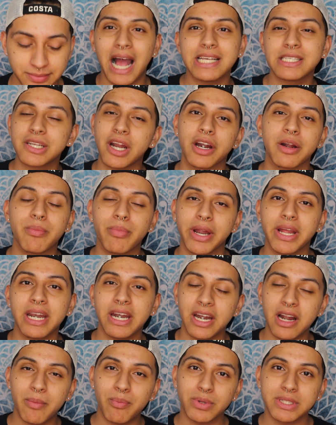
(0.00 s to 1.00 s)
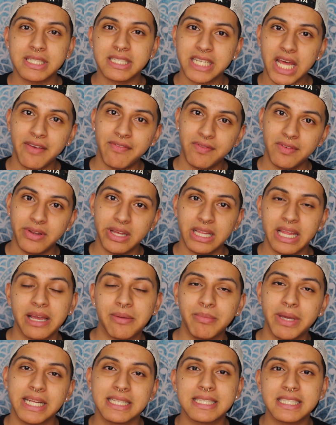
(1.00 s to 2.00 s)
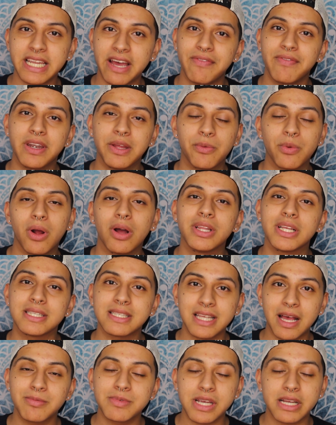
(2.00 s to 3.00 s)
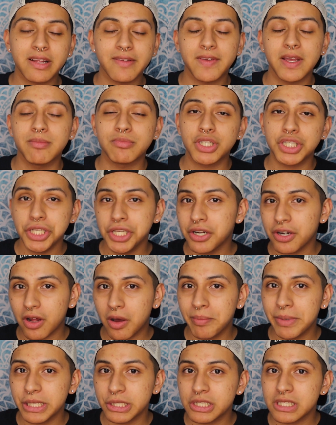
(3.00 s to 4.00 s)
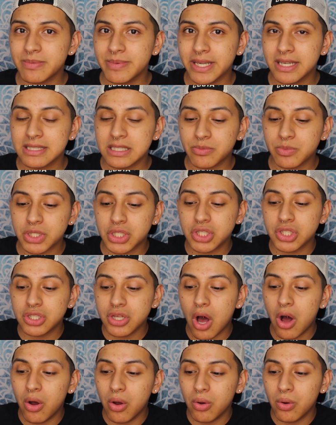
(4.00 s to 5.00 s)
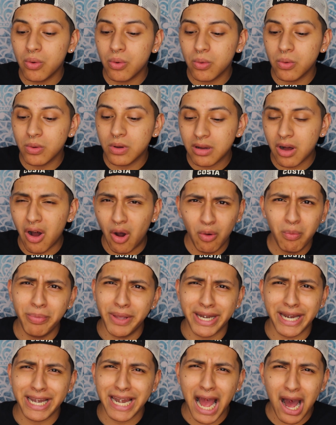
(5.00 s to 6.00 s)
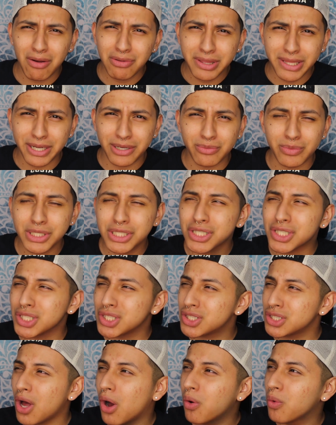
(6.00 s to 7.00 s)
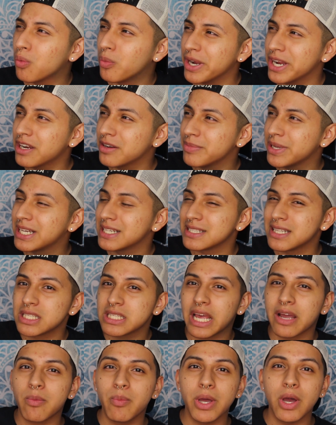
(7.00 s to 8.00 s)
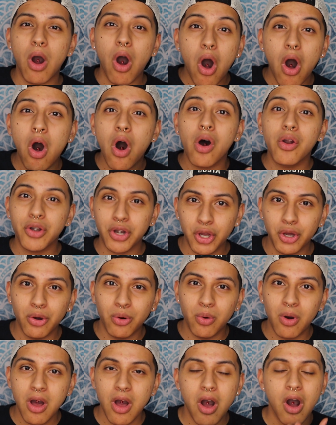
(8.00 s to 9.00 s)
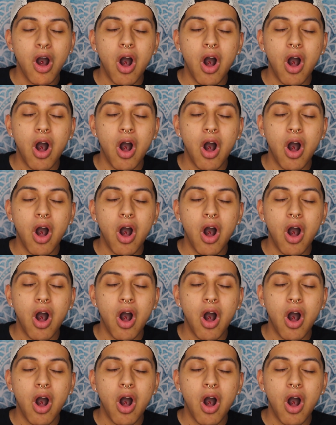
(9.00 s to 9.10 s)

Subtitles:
I started bringing it up with Stephanie. Like, me and Stephanie were on the subject of him cheating on me just because it was so open and out there, which is so weird because it's like we all knew.